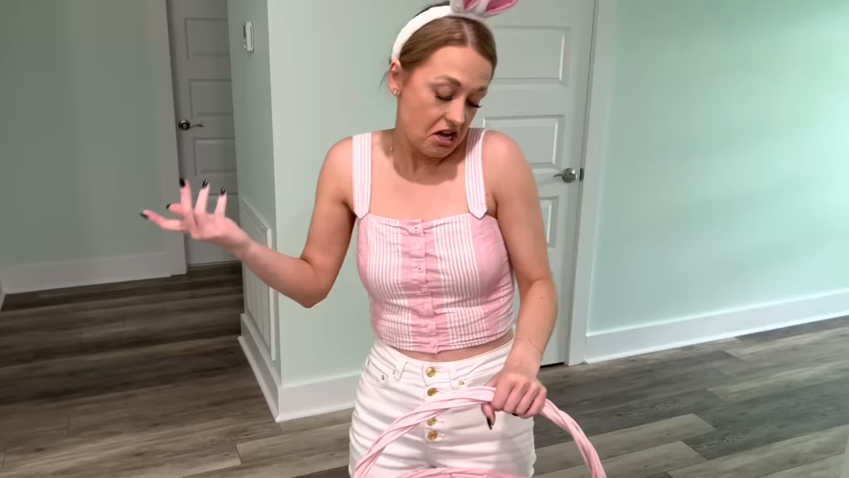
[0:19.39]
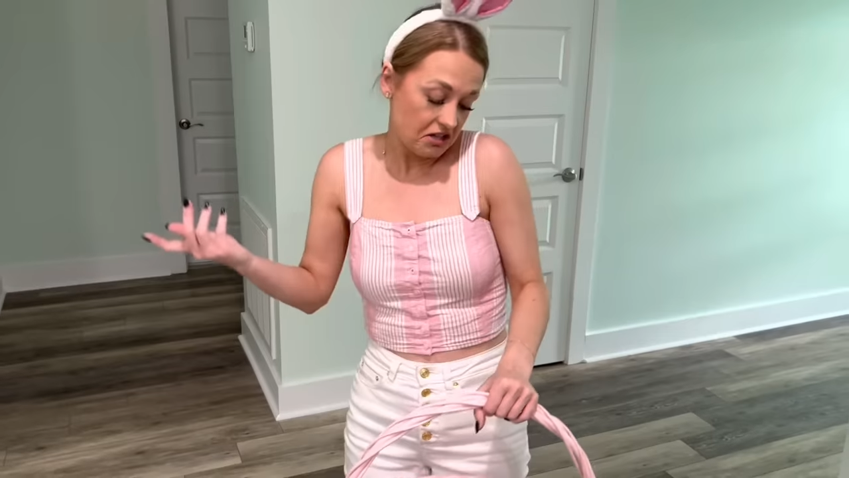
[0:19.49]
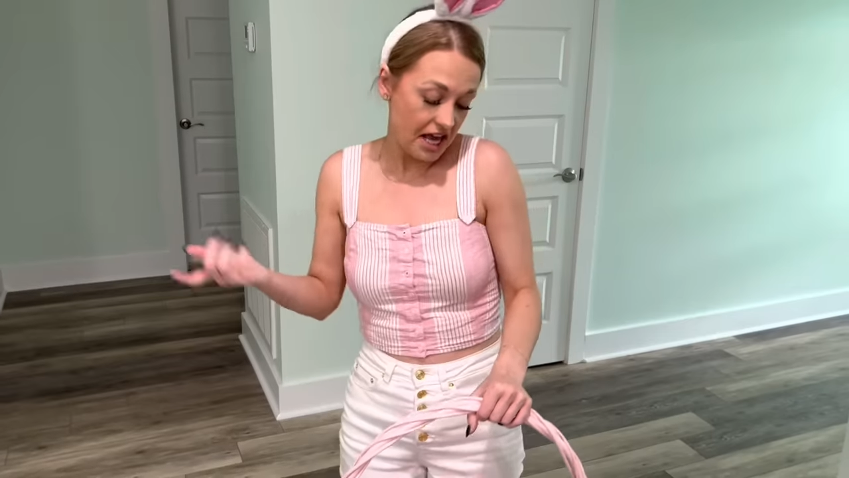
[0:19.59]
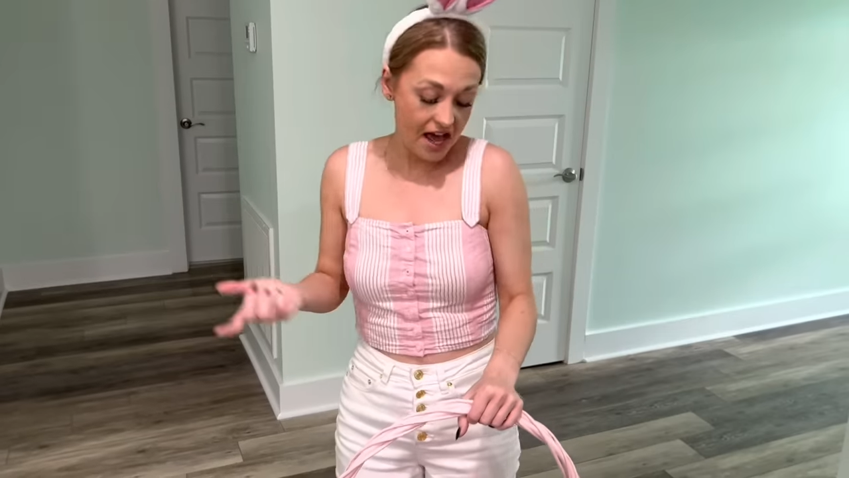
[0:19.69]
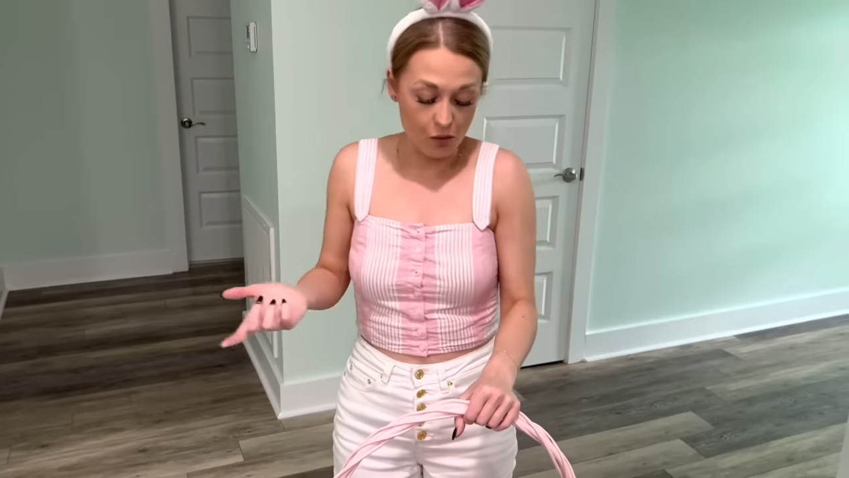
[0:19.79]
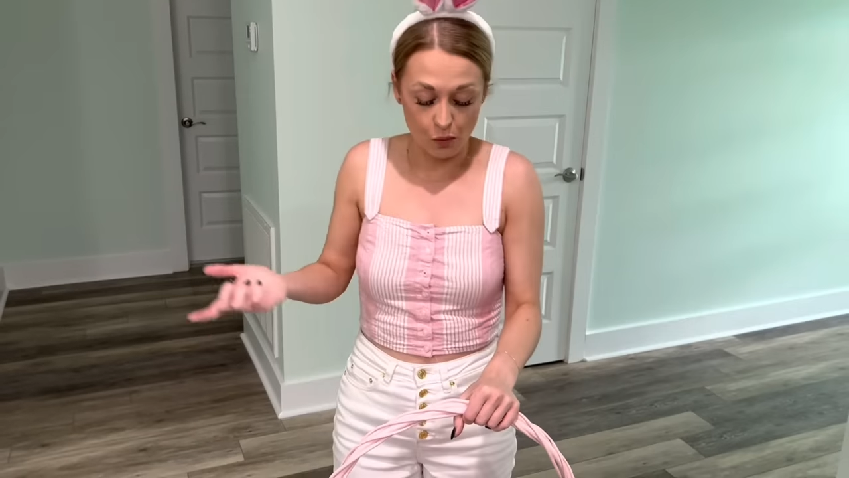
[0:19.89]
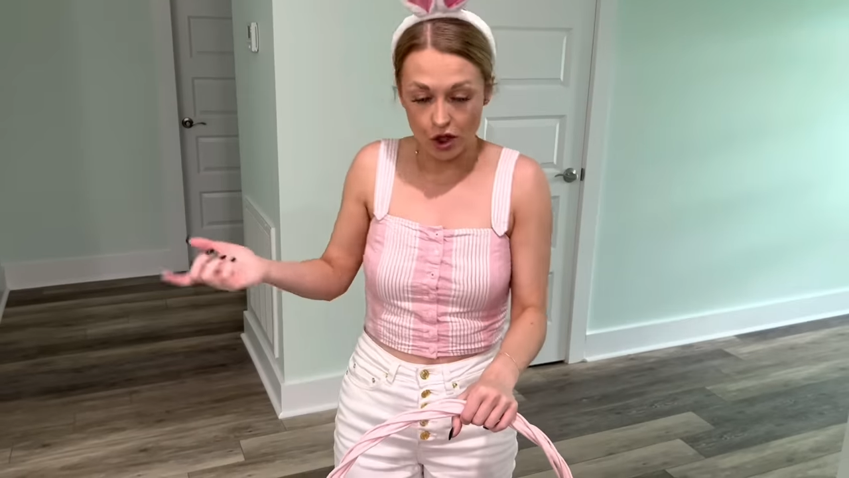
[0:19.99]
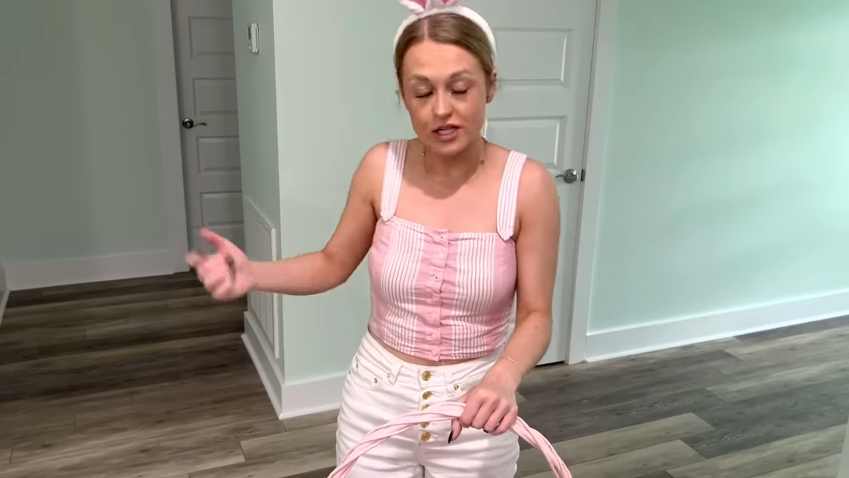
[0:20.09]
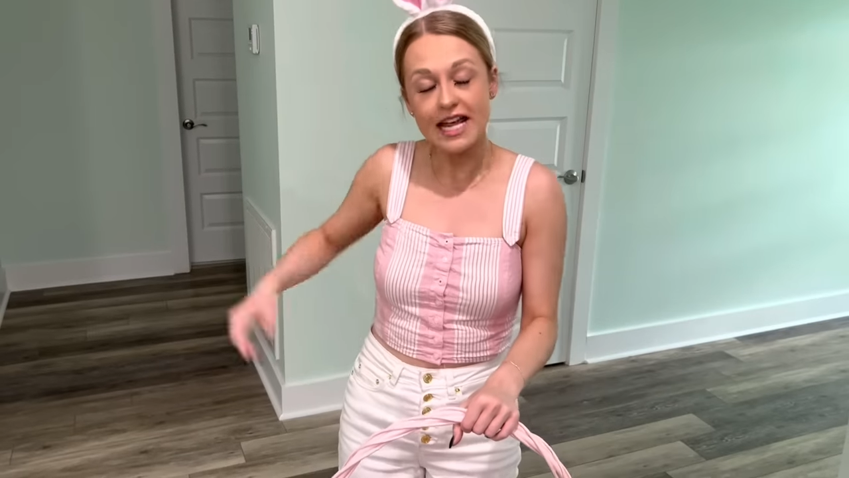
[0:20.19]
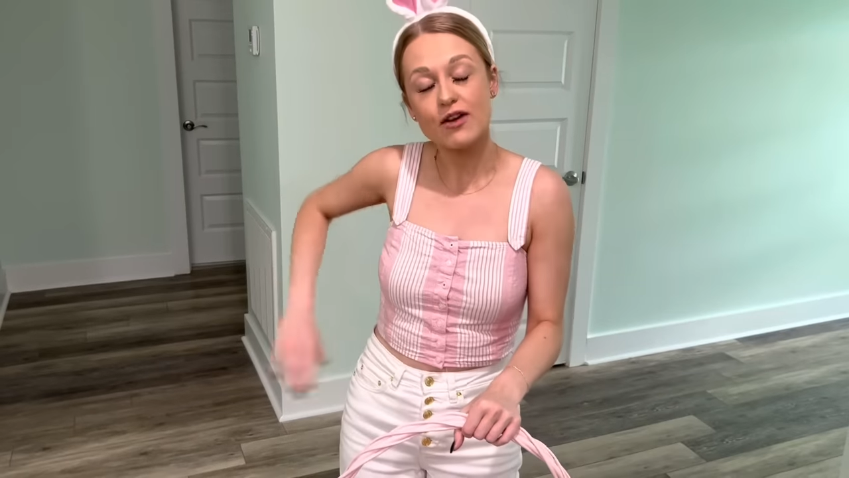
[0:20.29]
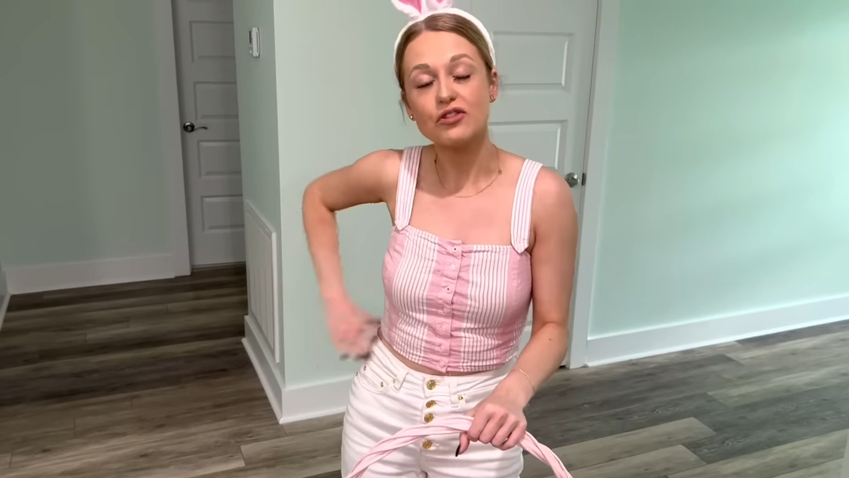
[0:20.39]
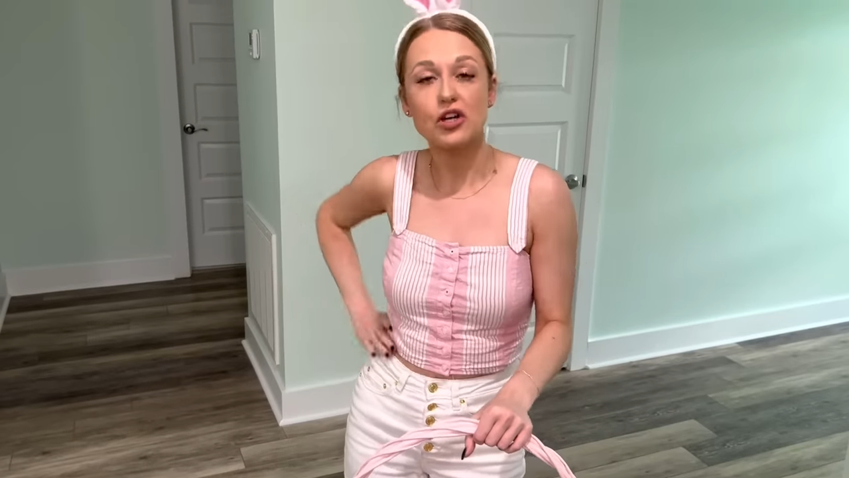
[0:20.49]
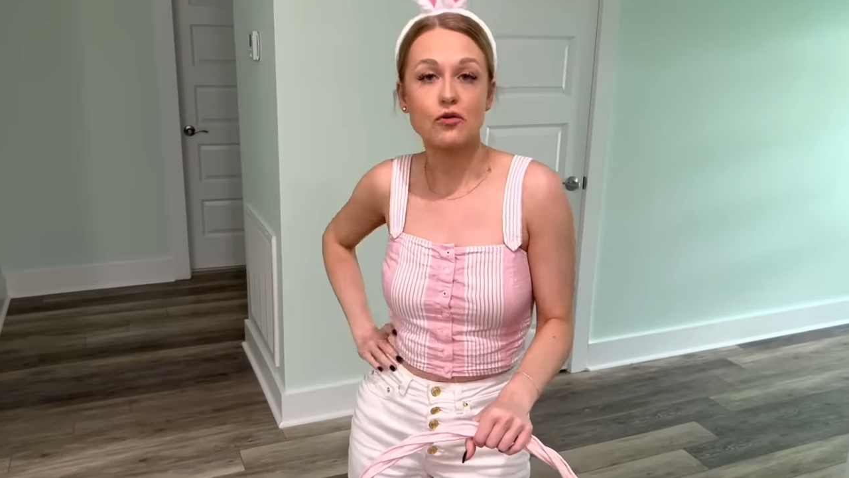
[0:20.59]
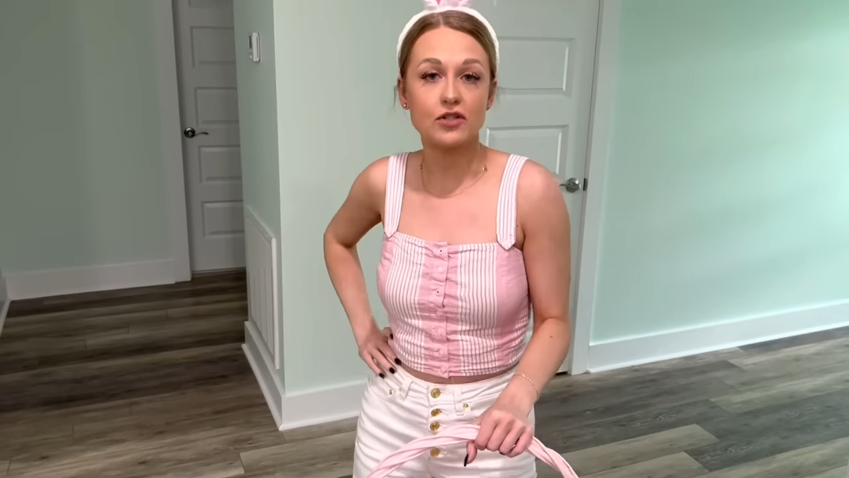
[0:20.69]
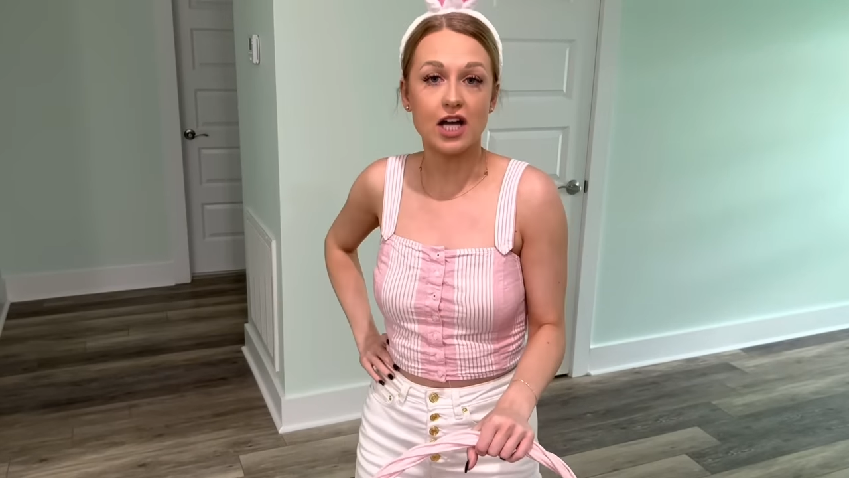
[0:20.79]
yeah, we're down to
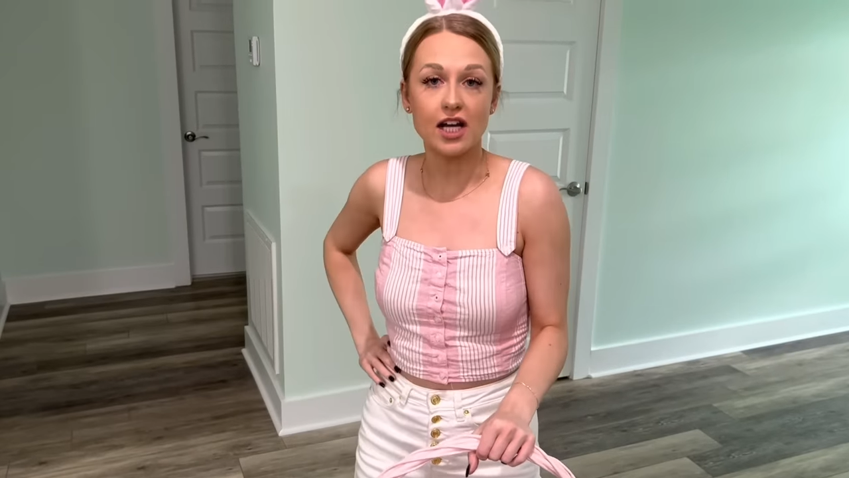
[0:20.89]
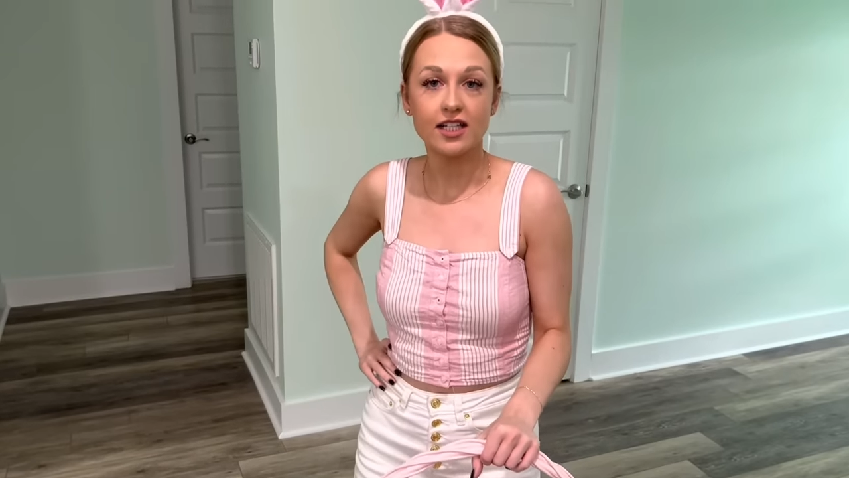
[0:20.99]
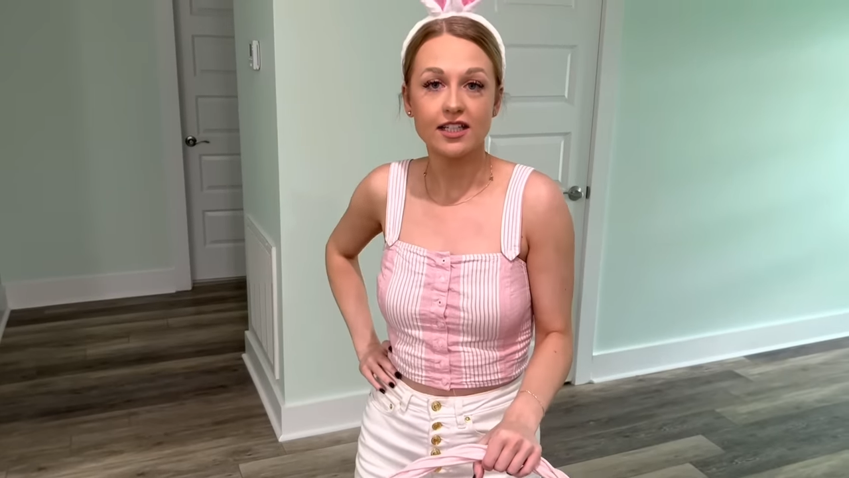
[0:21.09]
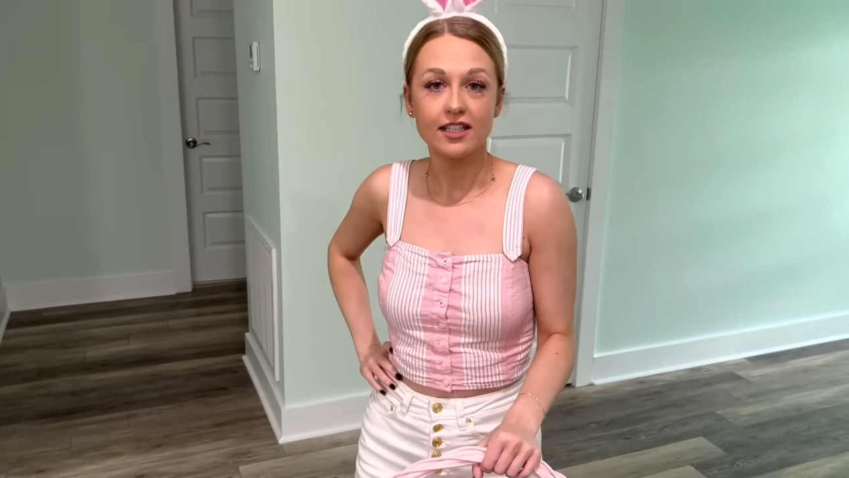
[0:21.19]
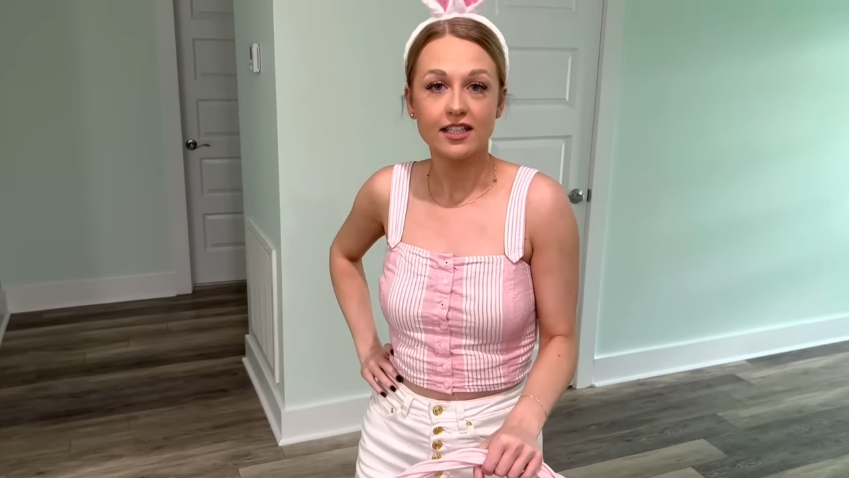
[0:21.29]
go duck